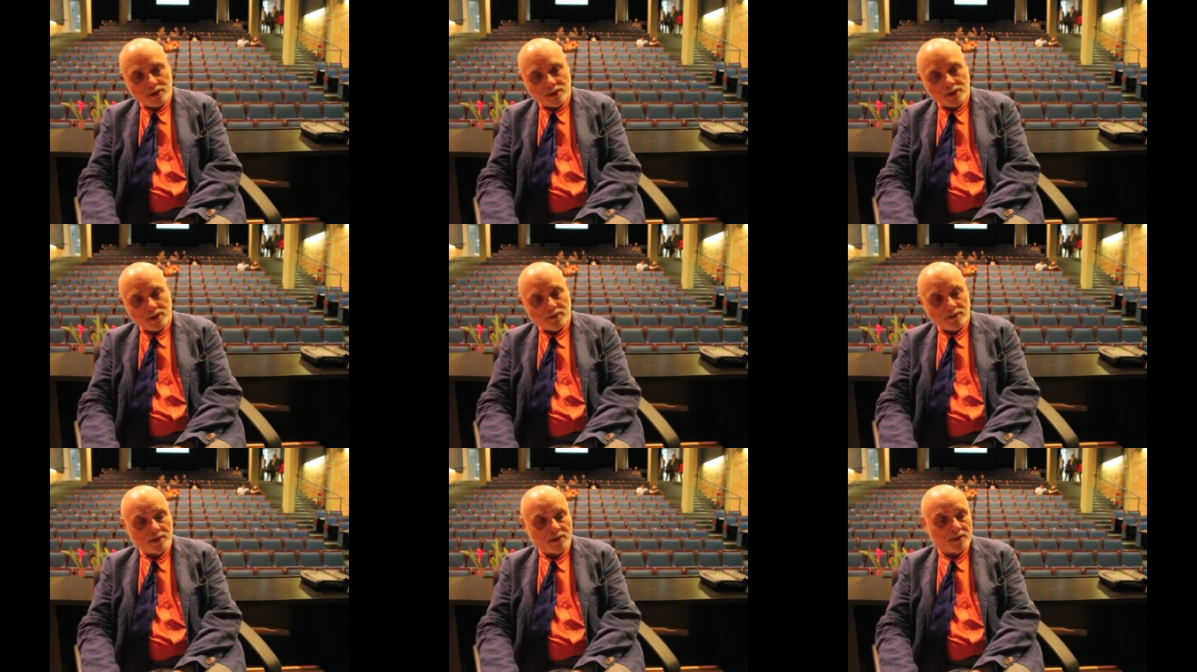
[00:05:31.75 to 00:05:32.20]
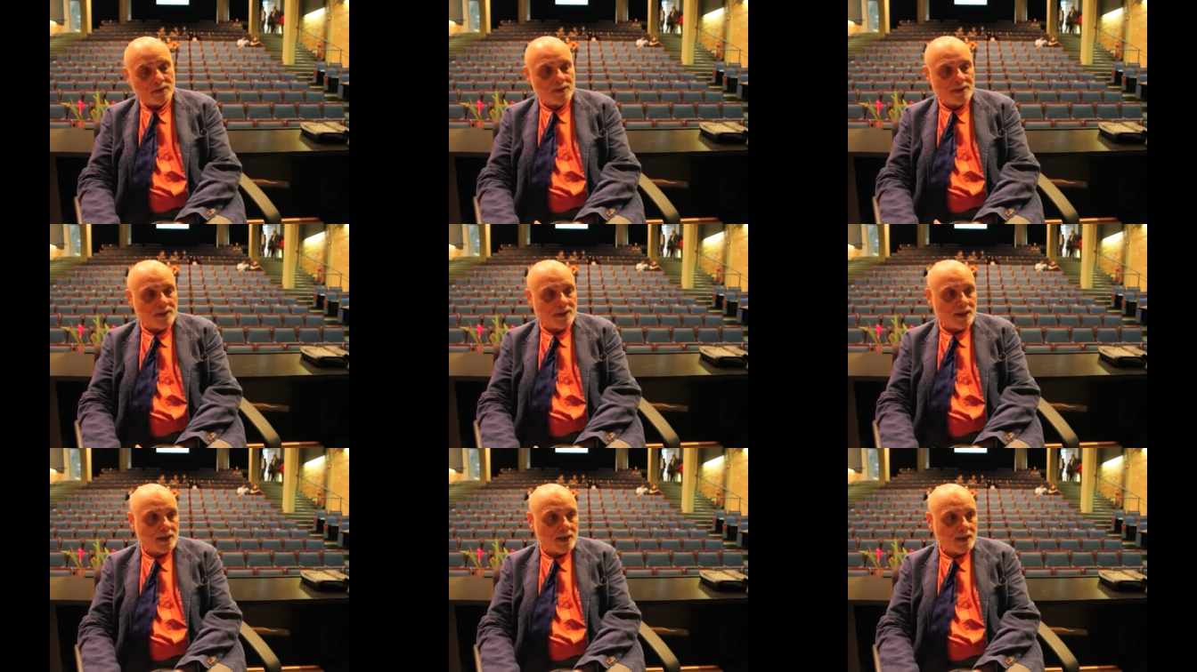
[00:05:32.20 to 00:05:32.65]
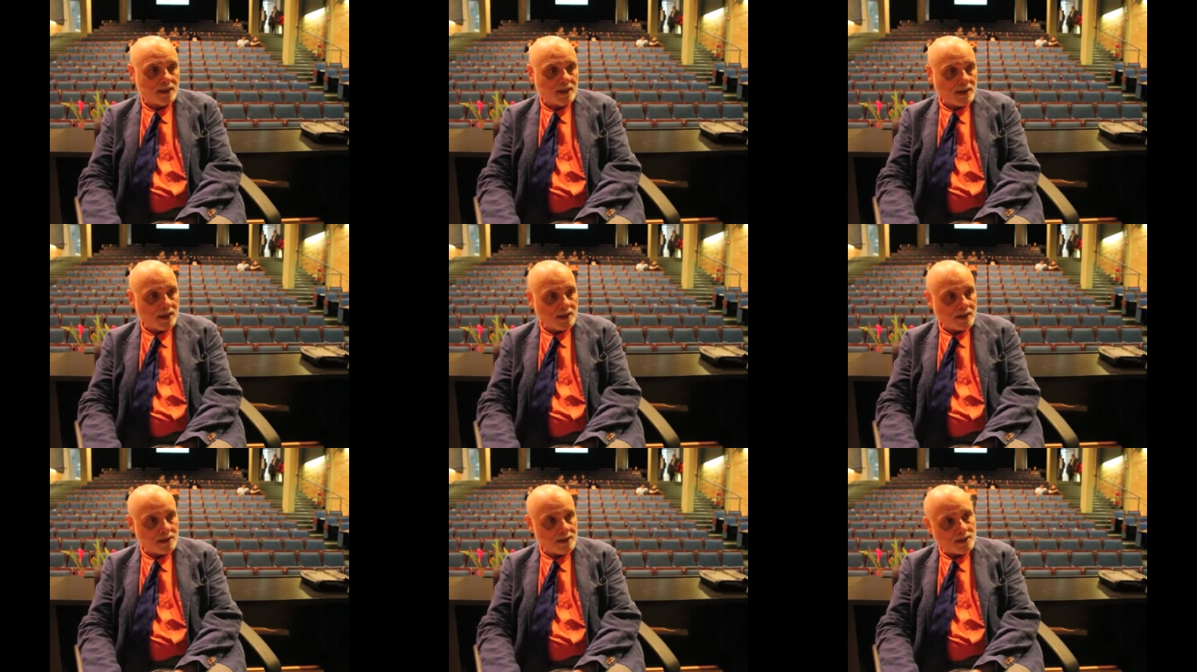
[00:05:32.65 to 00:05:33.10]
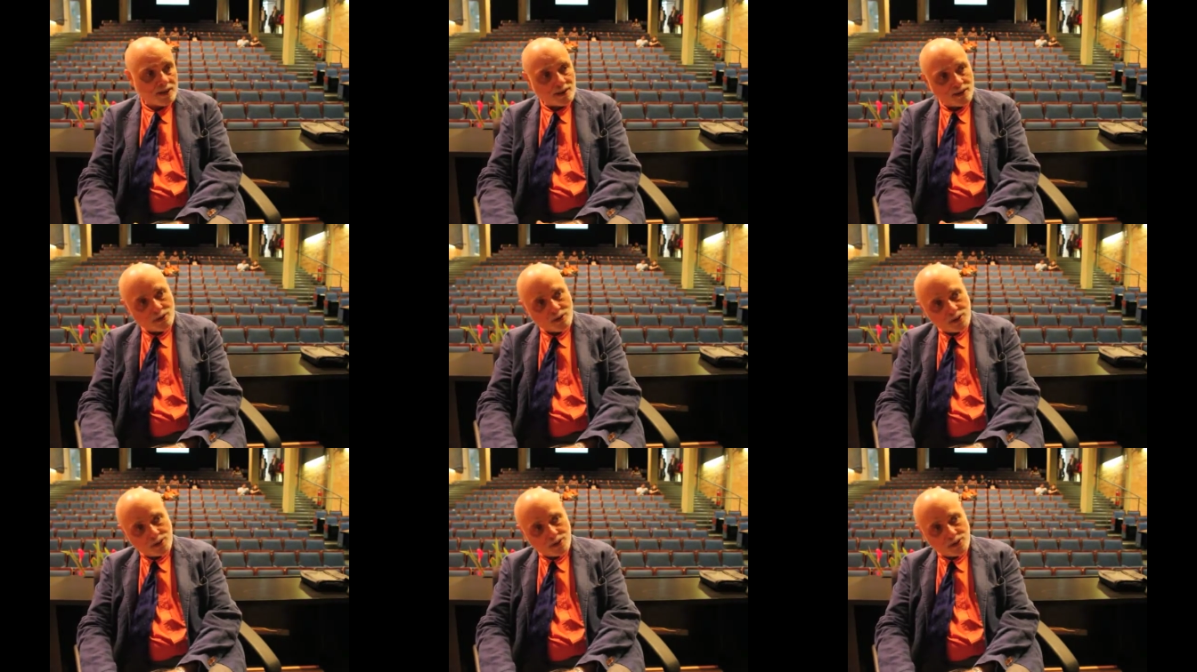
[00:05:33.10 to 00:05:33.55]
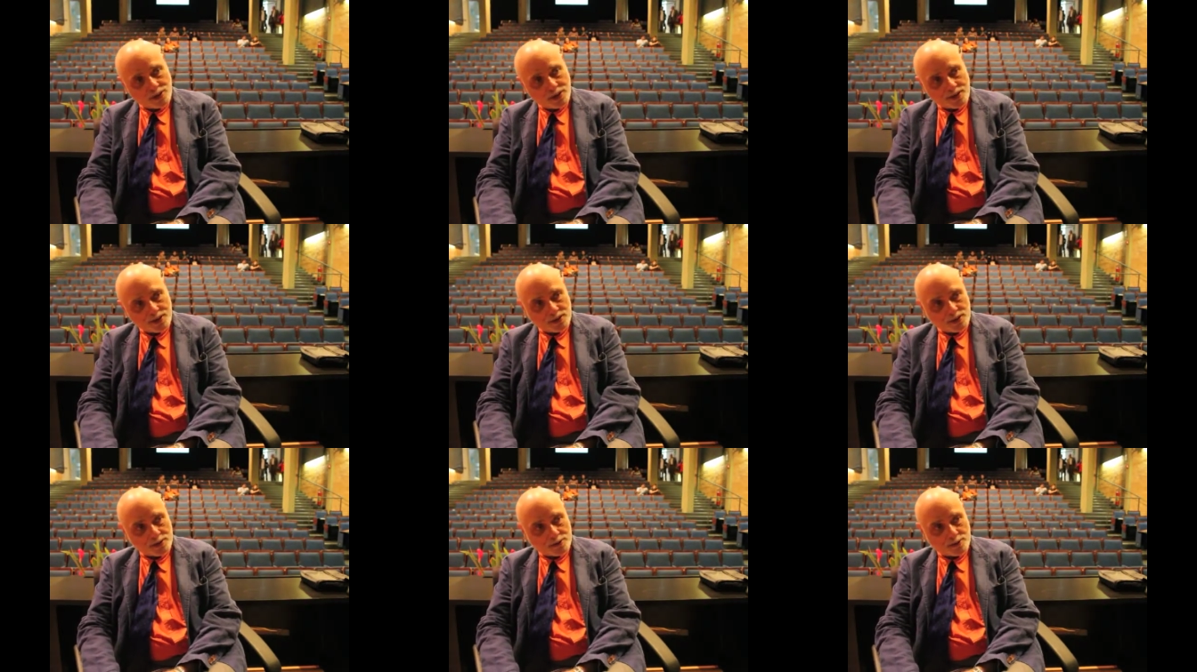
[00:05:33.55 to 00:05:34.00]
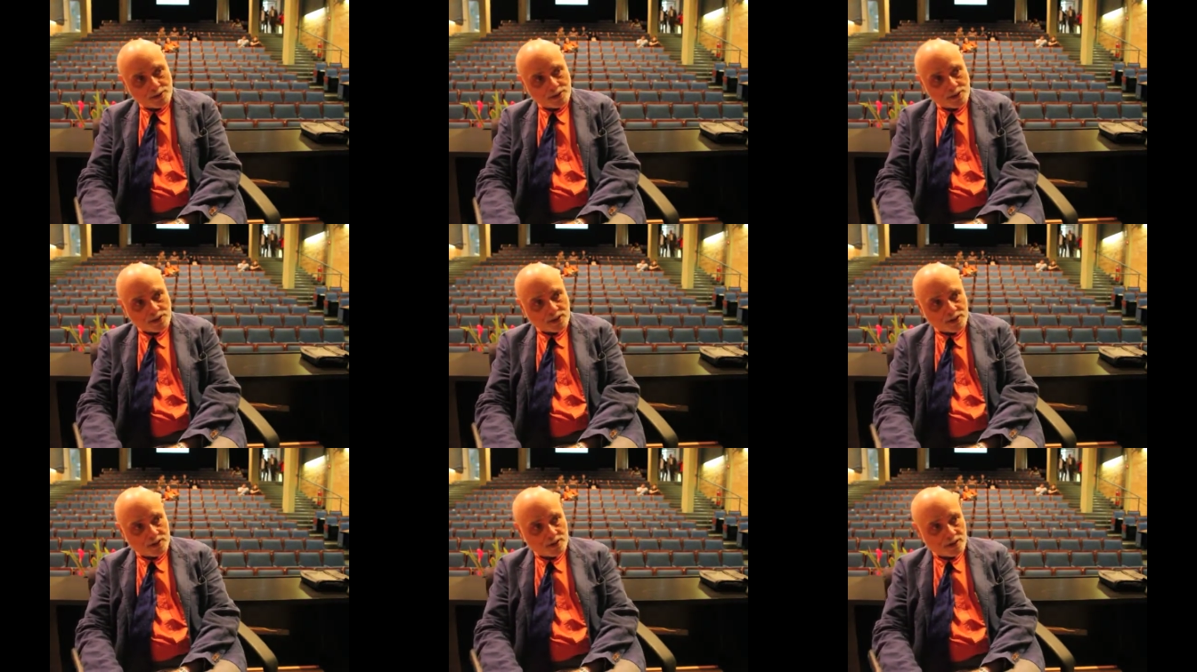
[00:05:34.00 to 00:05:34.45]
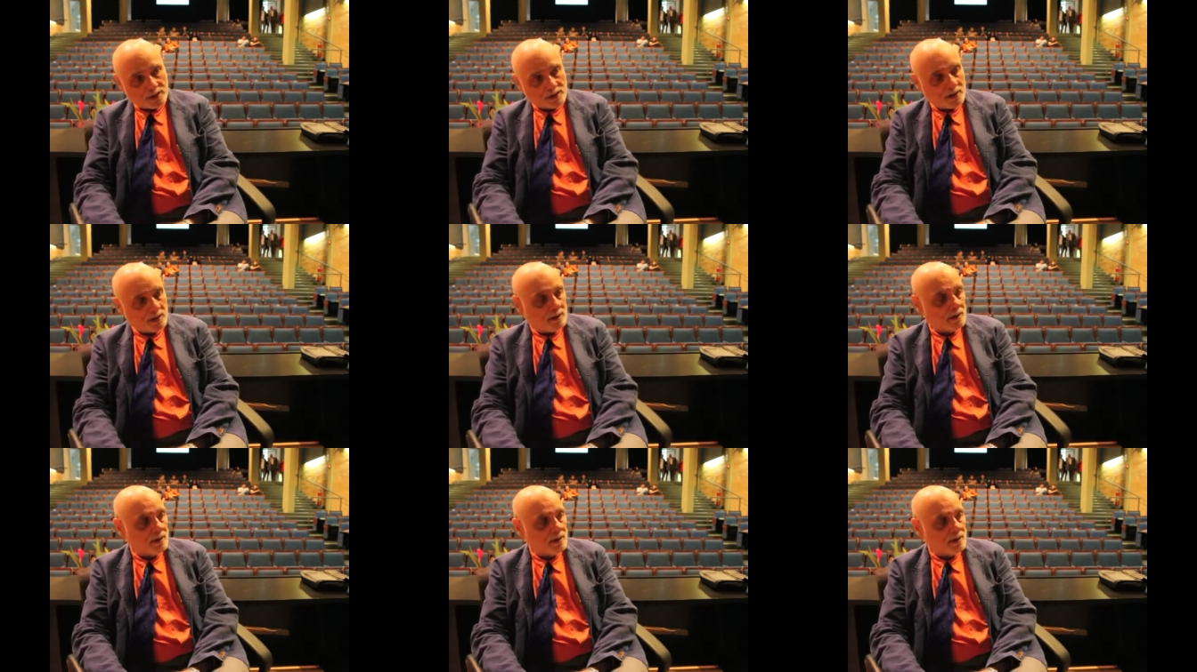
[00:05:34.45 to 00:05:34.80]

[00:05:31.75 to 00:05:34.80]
or even DNA that encodes HSP60.